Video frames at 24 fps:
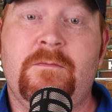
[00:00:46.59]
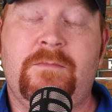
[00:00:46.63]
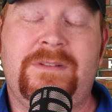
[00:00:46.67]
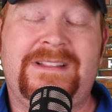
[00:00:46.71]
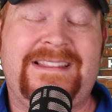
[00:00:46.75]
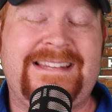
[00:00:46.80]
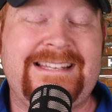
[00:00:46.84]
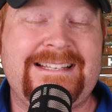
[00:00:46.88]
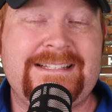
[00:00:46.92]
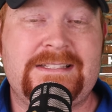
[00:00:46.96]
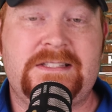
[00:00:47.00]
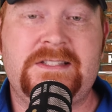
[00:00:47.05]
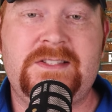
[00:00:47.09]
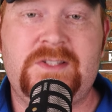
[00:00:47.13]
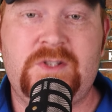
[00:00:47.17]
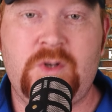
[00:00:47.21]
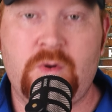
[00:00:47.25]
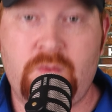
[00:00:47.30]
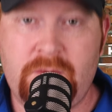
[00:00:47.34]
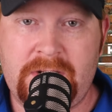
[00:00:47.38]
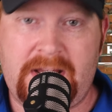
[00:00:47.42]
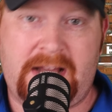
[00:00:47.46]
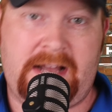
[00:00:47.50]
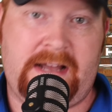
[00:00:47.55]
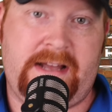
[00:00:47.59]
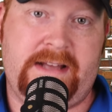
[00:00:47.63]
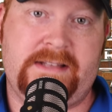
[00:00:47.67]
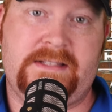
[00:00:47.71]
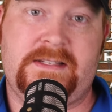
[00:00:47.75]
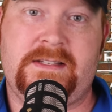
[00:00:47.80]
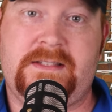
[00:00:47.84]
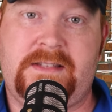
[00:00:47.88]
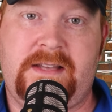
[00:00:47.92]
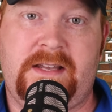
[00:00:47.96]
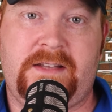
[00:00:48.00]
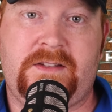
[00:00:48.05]
please do not
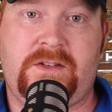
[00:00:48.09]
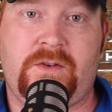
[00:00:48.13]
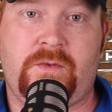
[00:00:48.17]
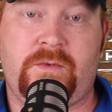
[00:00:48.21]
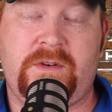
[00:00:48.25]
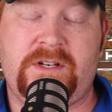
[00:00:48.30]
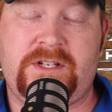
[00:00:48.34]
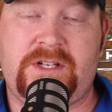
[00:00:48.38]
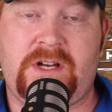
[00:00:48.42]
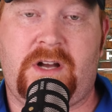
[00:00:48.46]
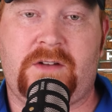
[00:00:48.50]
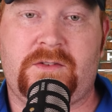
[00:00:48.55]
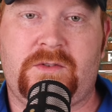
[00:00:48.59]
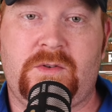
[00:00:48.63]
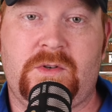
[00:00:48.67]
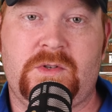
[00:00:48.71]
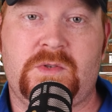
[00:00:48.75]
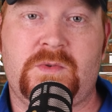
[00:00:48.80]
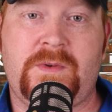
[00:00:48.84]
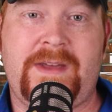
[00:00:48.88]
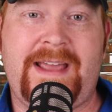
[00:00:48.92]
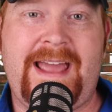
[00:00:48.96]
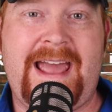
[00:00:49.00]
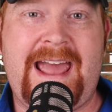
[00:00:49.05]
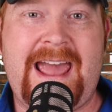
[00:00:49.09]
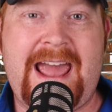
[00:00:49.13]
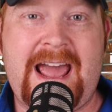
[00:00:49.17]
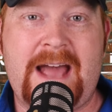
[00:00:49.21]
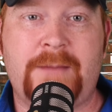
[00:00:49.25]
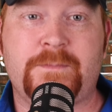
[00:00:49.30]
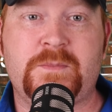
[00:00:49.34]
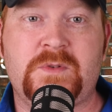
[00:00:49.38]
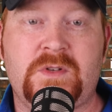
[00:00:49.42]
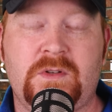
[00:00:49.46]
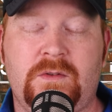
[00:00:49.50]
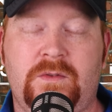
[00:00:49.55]
hesitate to reach out to us. We
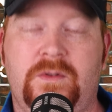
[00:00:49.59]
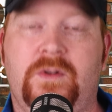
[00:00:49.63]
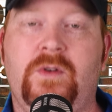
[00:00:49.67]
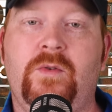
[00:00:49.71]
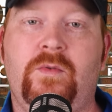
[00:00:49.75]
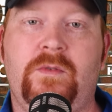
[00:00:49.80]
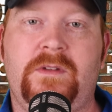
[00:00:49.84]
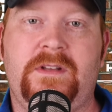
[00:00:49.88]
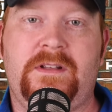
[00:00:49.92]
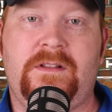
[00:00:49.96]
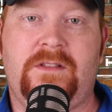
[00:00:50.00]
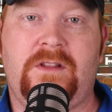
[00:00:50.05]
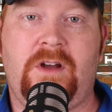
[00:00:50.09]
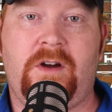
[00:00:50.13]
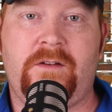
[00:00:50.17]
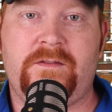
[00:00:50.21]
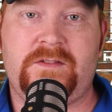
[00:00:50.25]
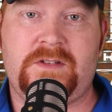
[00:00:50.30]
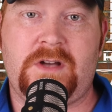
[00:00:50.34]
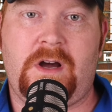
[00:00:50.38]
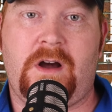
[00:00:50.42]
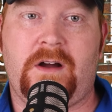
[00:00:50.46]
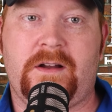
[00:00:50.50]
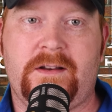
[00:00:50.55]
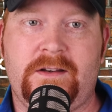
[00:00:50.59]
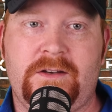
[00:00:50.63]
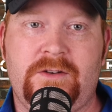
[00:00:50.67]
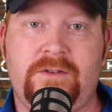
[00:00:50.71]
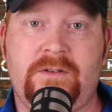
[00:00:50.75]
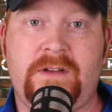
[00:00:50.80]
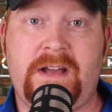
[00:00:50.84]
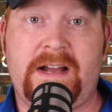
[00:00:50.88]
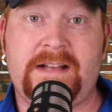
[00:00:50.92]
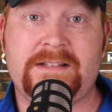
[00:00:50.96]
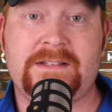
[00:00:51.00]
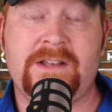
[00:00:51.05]
absolutely love talking to you
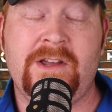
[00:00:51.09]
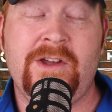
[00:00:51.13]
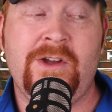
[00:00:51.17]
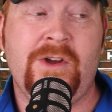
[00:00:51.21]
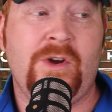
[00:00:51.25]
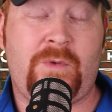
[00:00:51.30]
guys.